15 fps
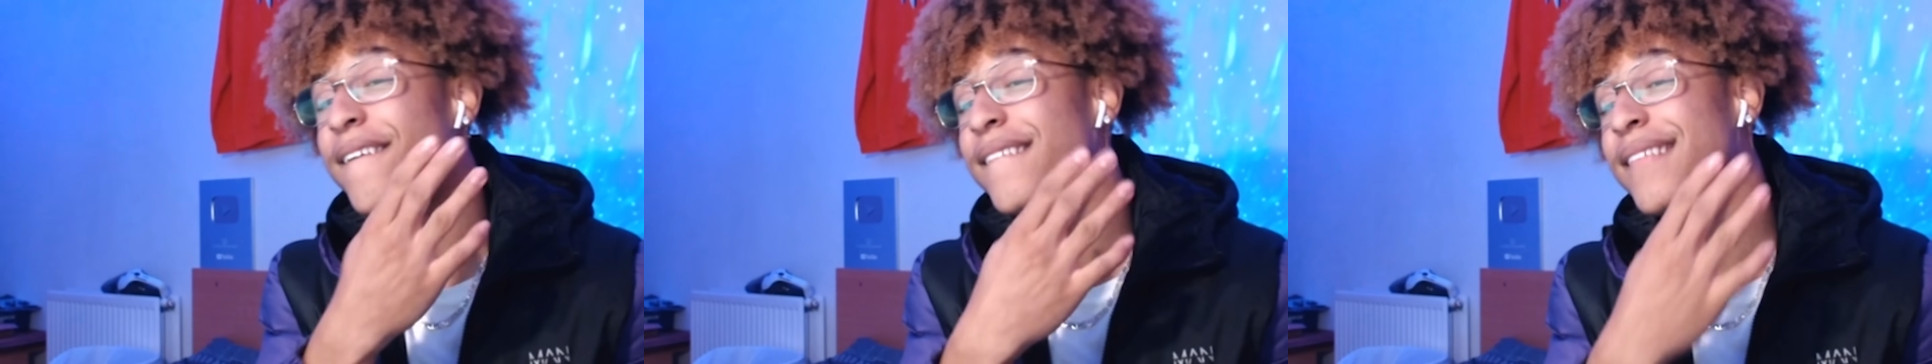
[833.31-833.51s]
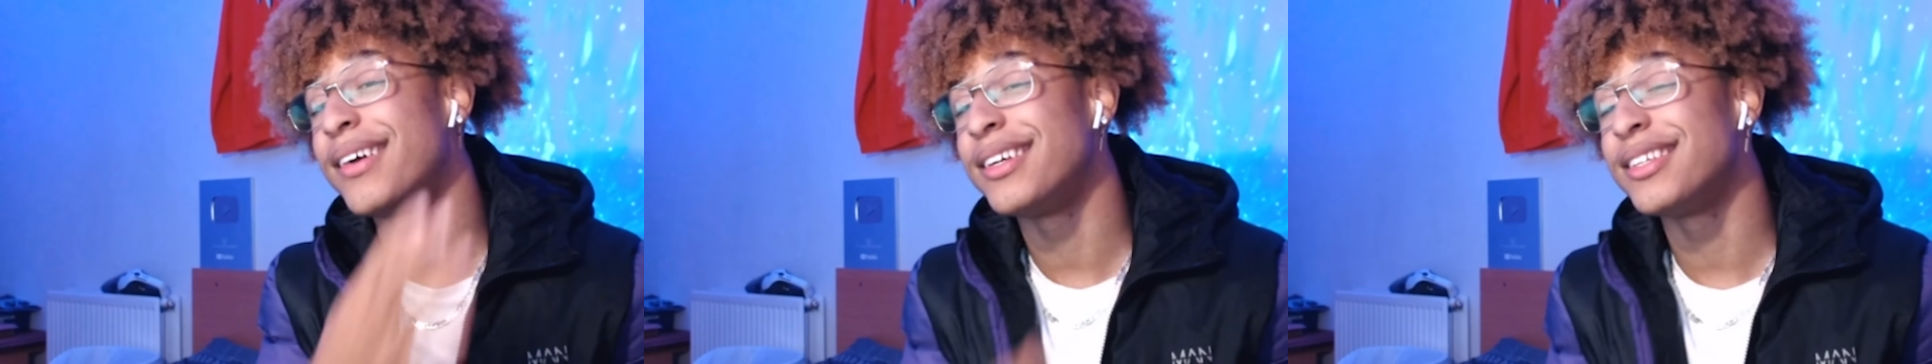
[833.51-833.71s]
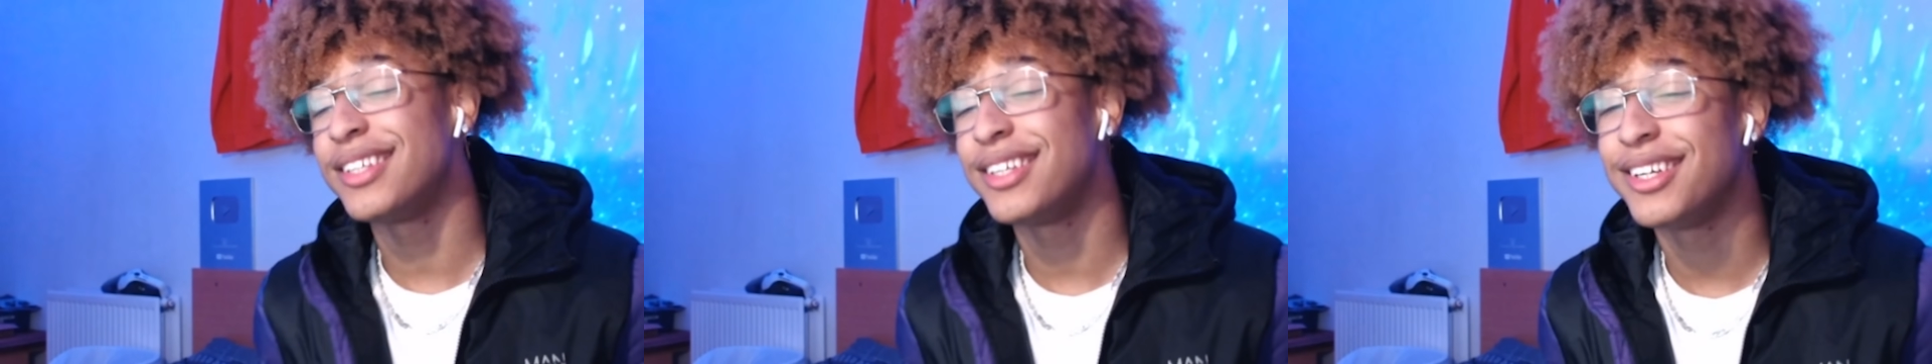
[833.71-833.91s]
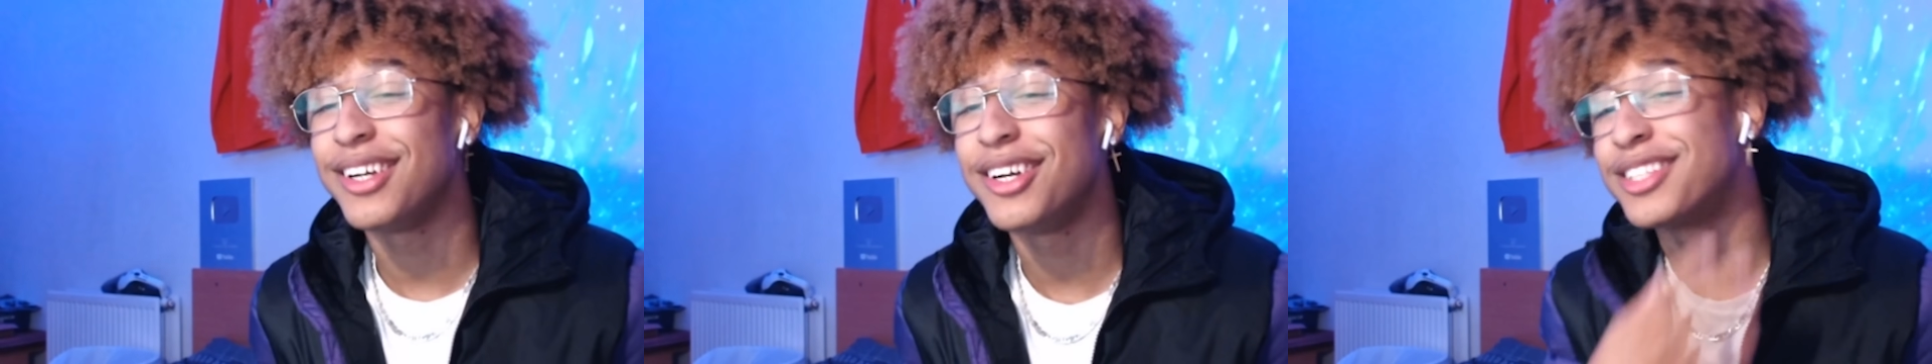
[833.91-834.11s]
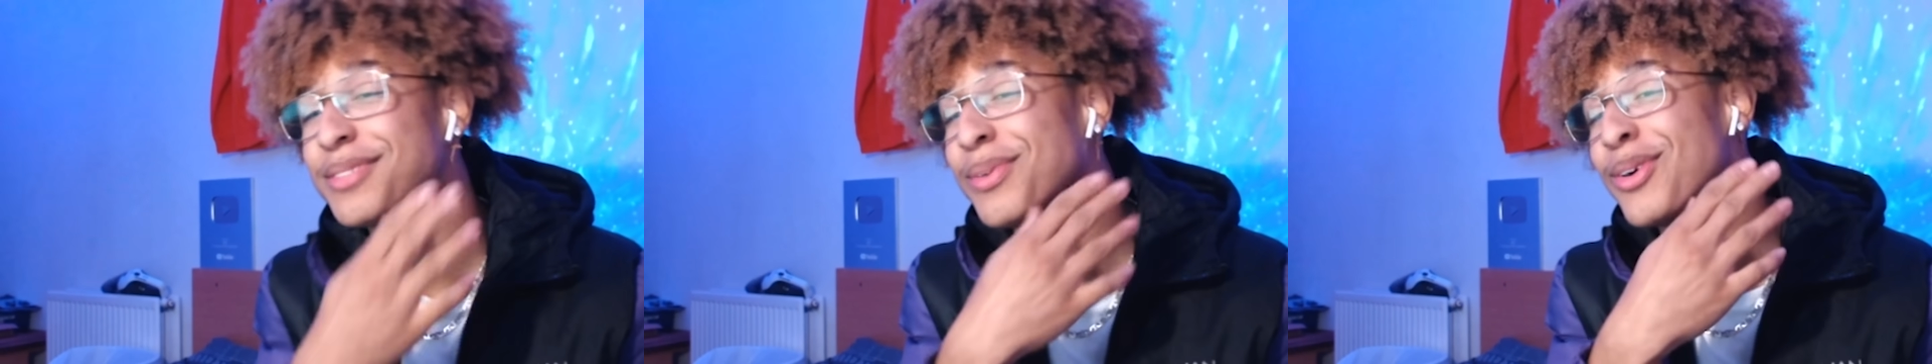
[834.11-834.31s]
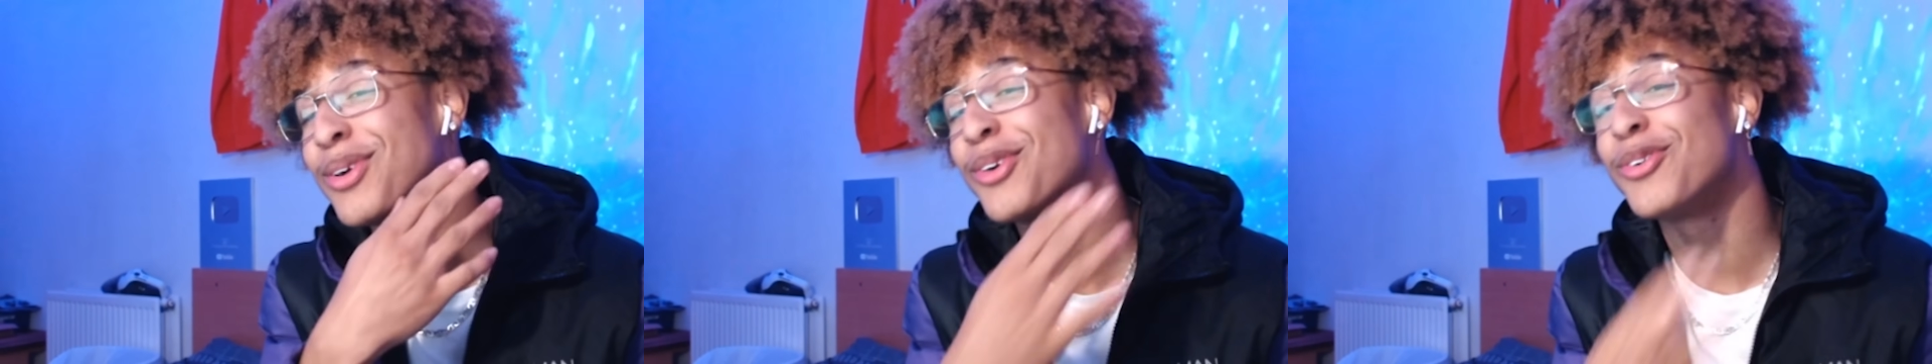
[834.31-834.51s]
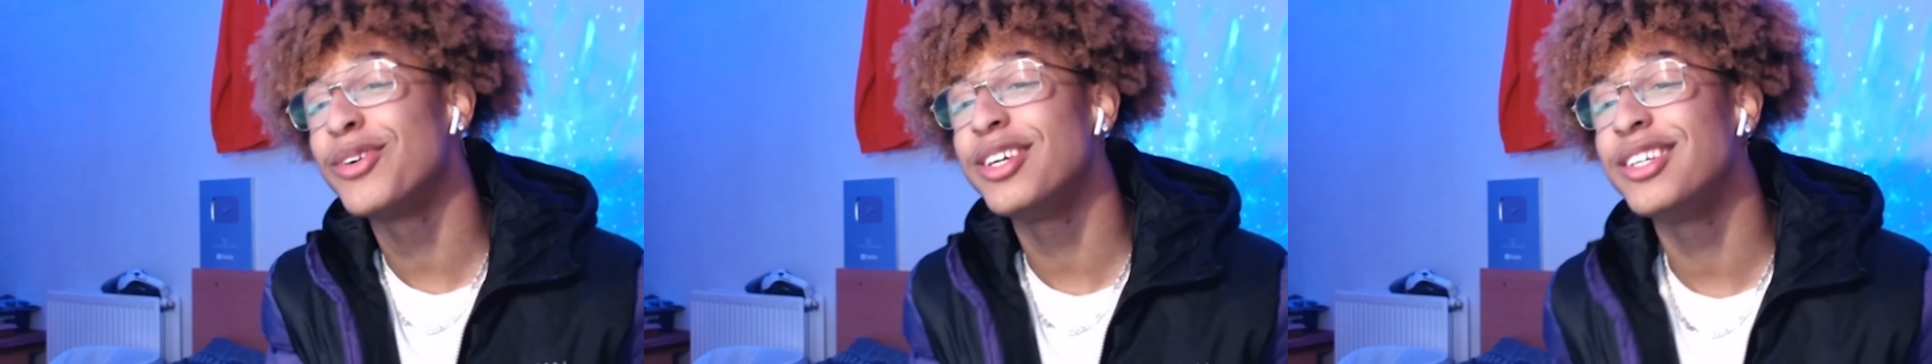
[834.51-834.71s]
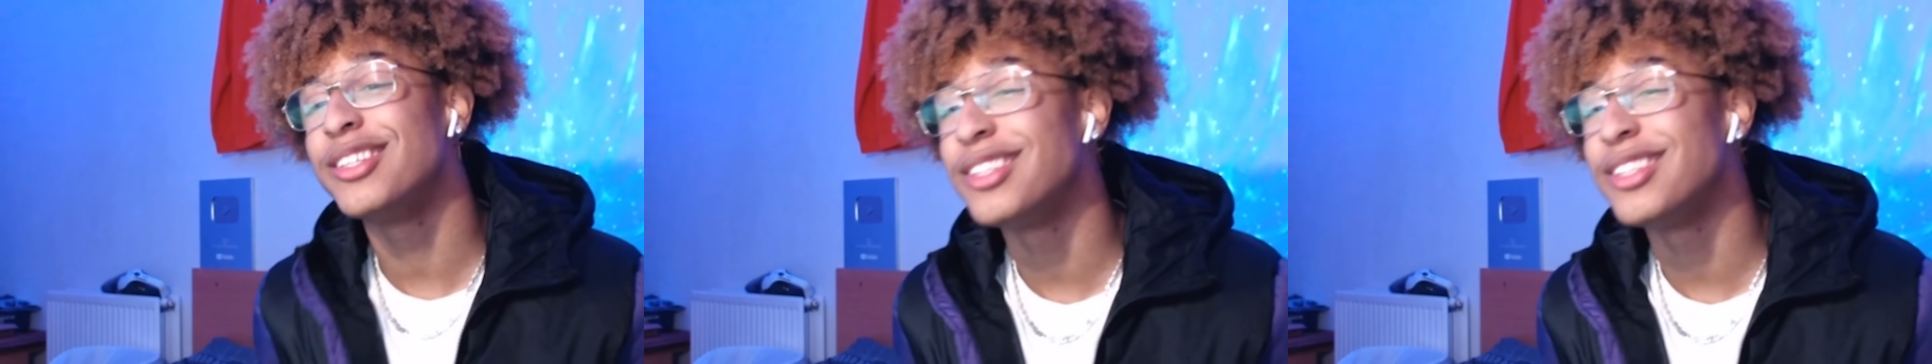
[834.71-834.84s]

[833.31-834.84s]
what I'm saying, I'm fucking real.